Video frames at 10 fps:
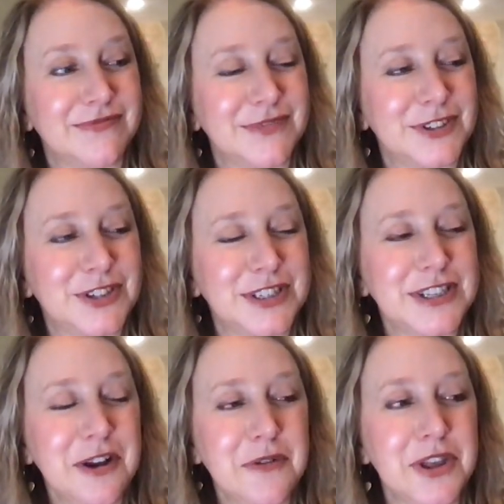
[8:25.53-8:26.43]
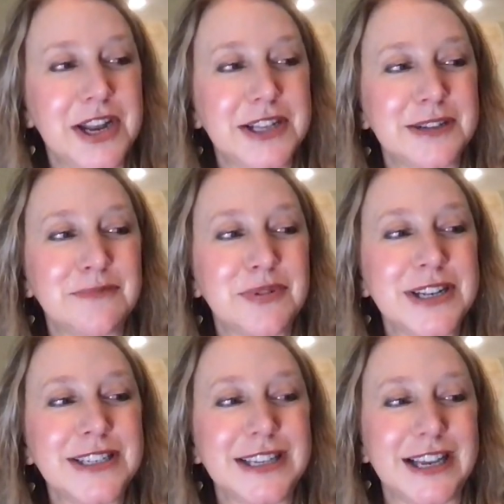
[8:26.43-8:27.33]
Just know that it is
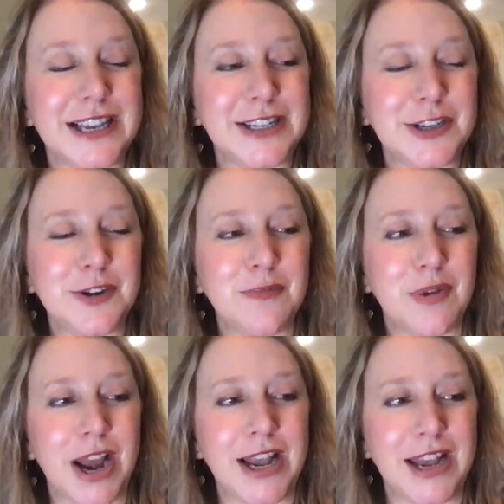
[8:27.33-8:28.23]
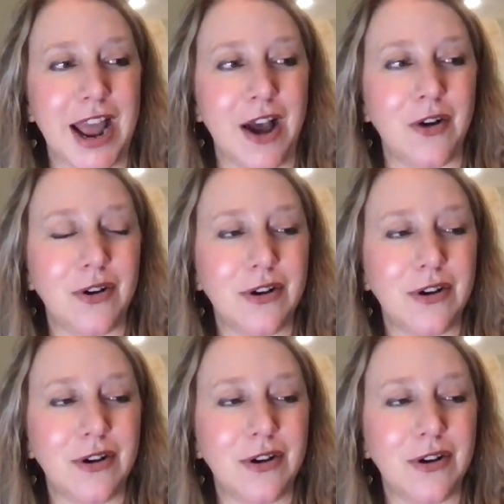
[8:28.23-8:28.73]
imprinting into your brain now,